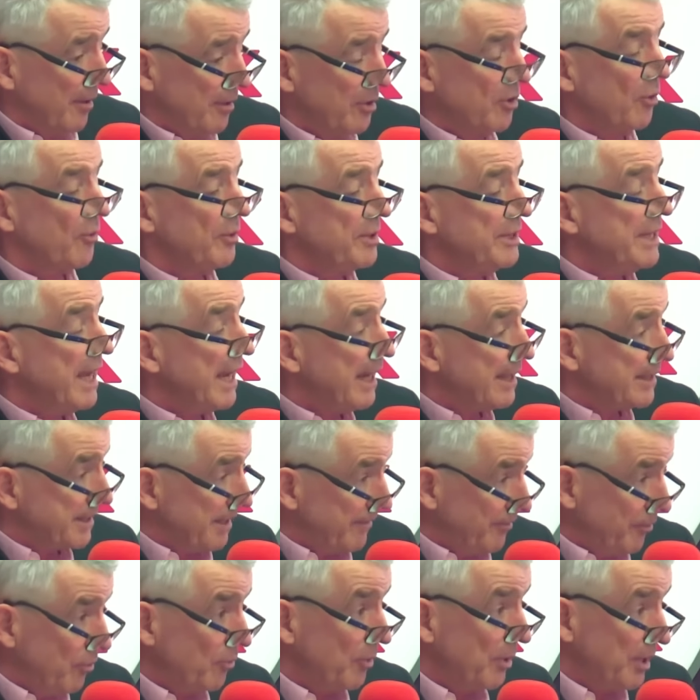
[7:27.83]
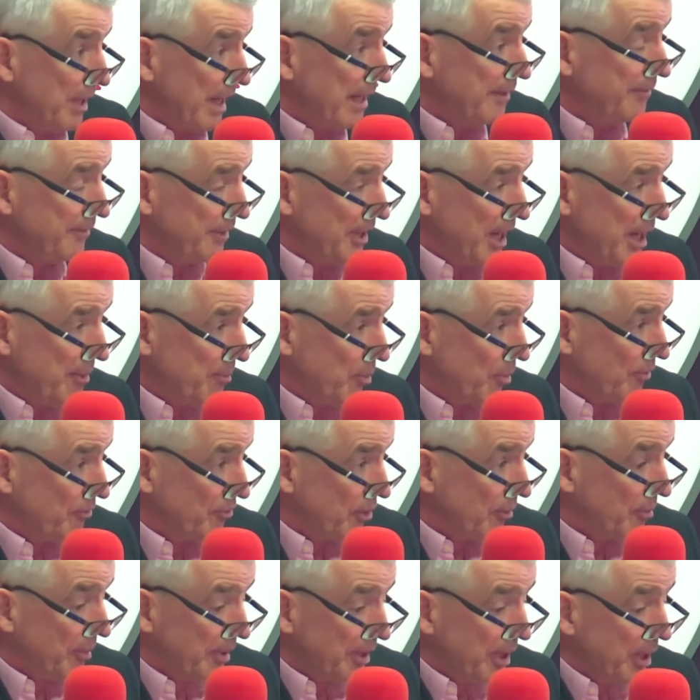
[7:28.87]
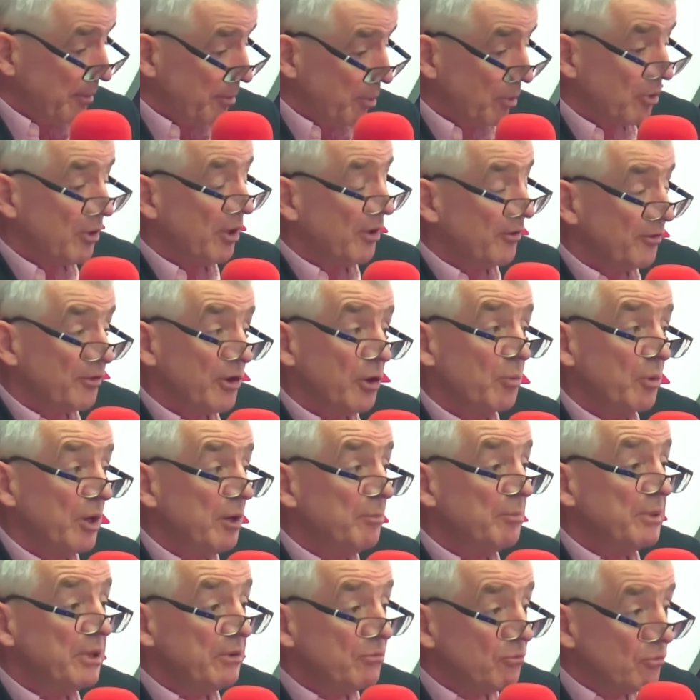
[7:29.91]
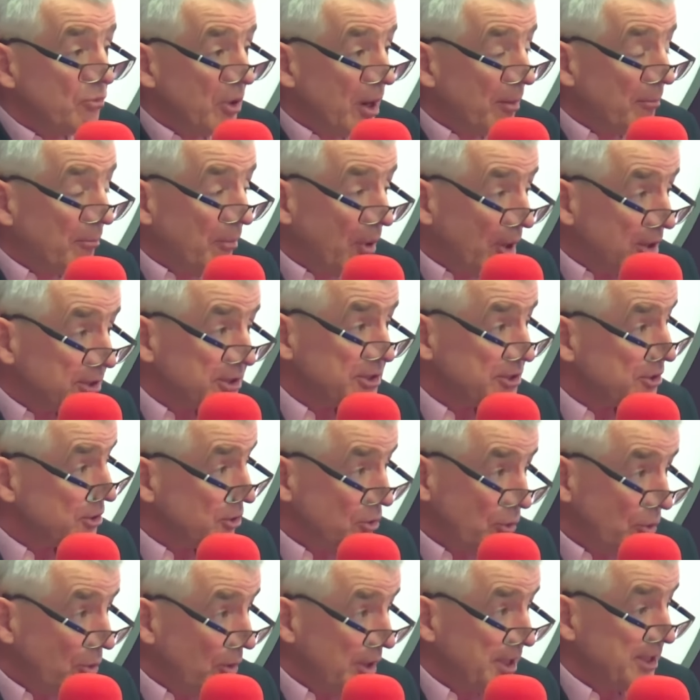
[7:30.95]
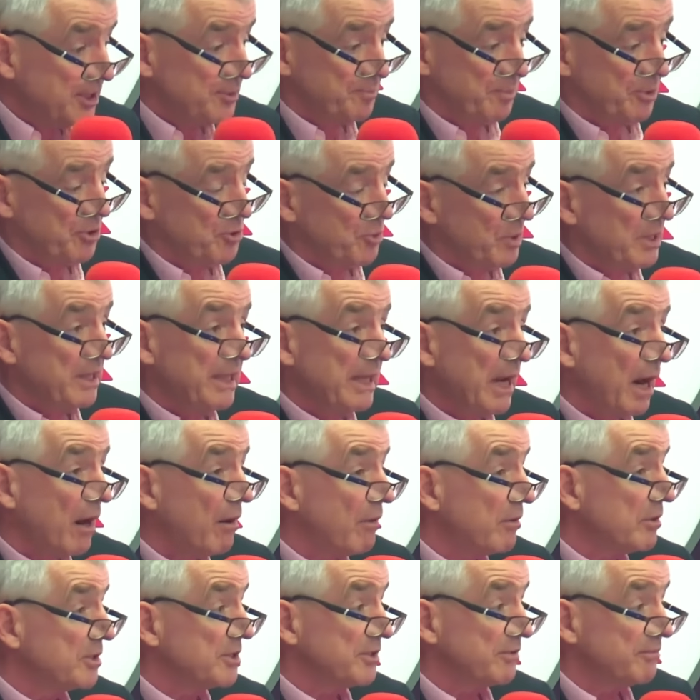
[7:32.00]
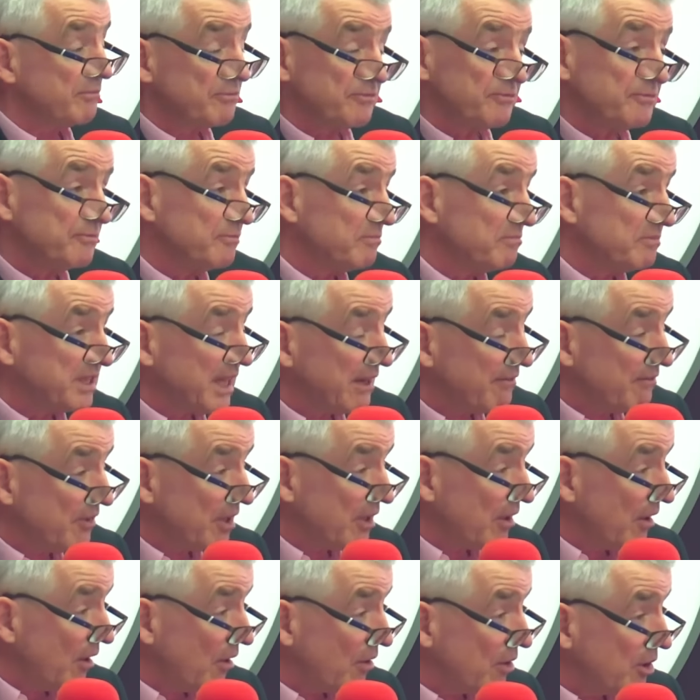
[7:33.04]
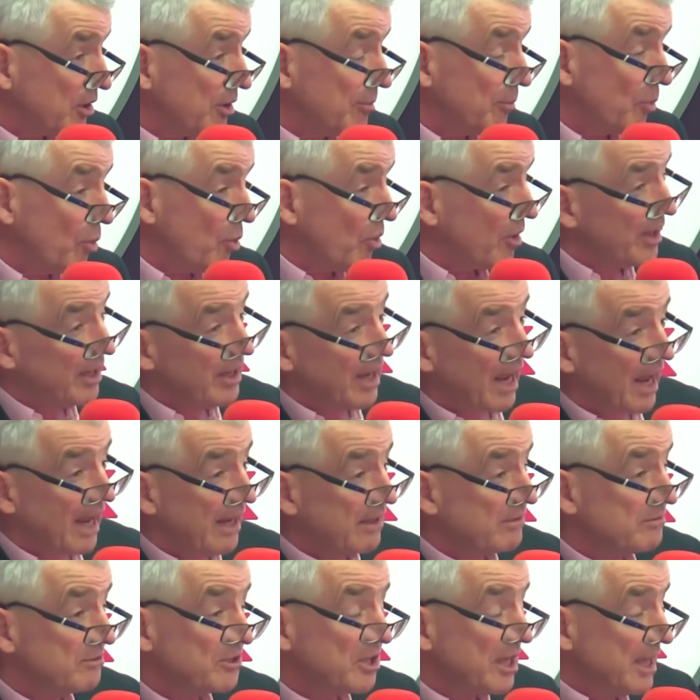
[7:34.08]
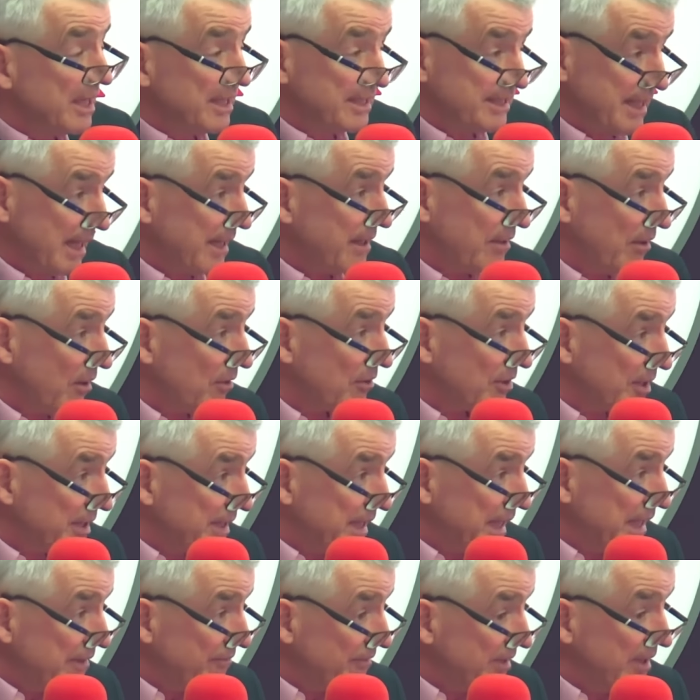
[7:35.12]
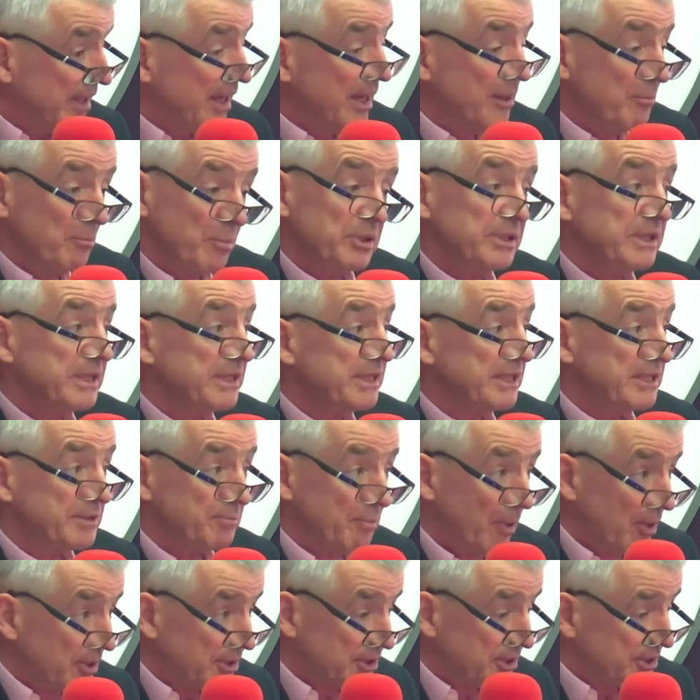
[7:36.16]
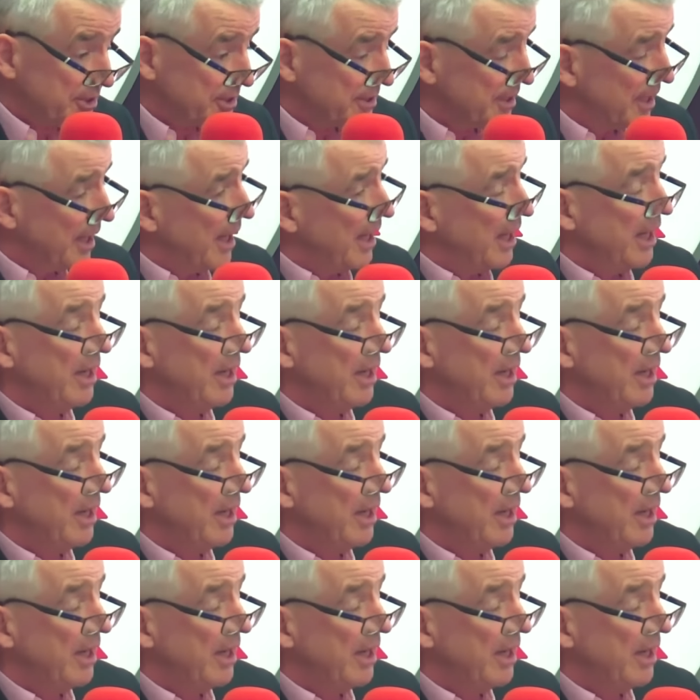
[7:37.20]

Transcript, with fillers: You know, yes, if you're in, in the neighbourhood of Dublin Airport, there will be modest noise between the hours of seven o'clock in the morning and ten o'clock in the evening, but it is modest.